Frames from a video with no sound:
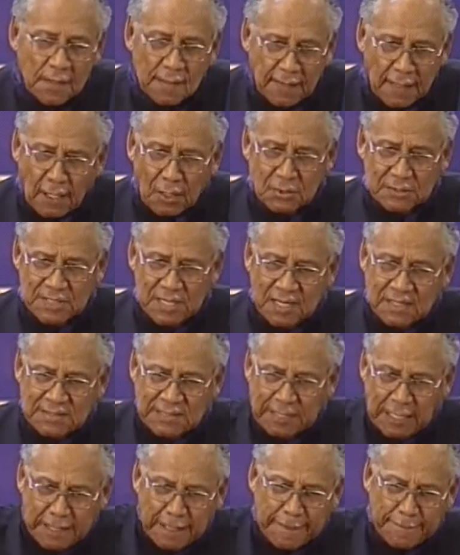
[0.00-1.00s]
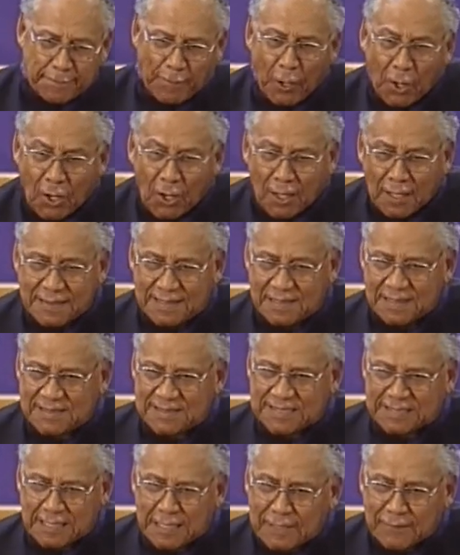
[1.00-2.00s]
They'll just keep on
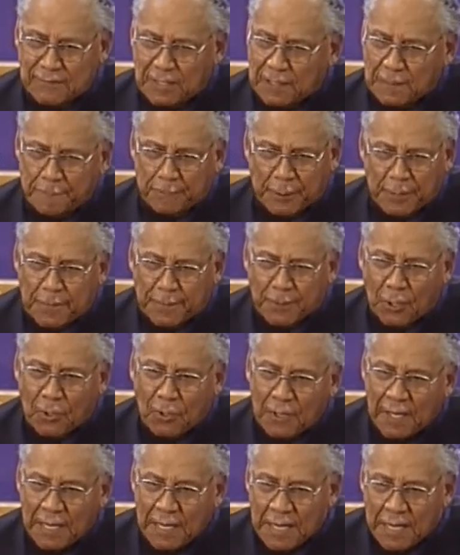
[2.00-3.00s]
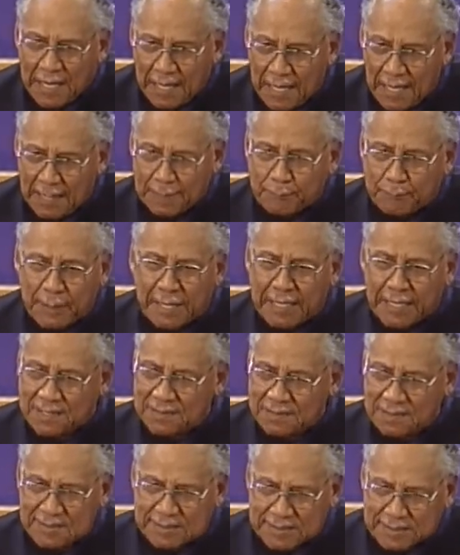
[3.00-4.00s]
deceiving people and
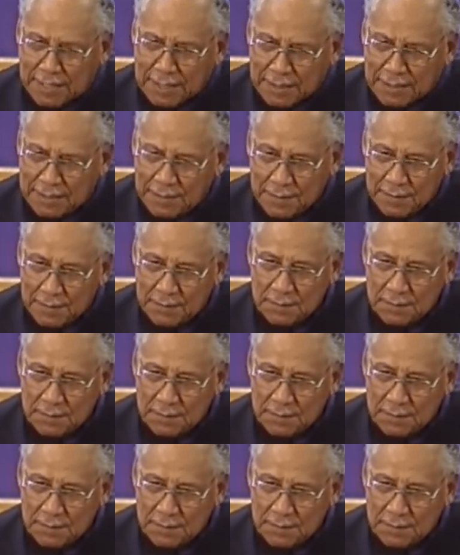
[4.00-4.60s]
being deceived.